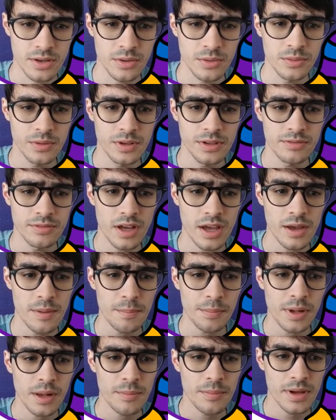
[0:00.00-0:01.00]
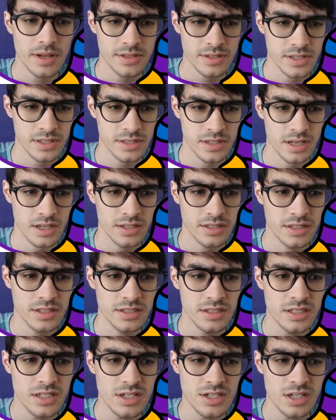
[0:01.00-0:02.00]
we've implemented a
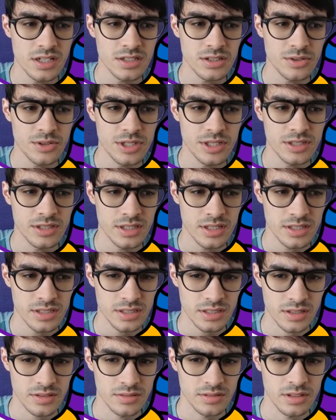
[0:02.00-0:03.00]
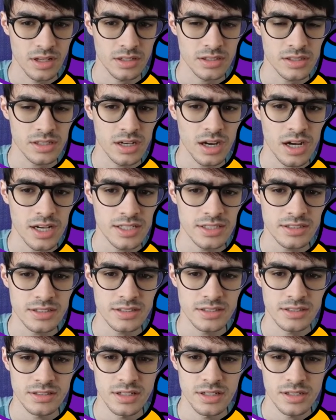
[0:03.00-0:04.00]
decision tree system that
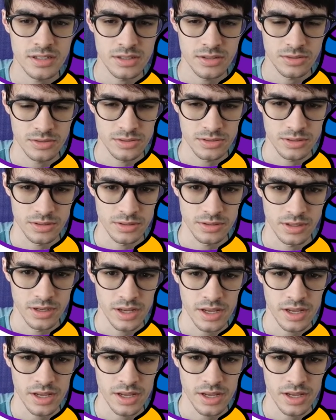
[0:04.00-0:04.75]
guides the user,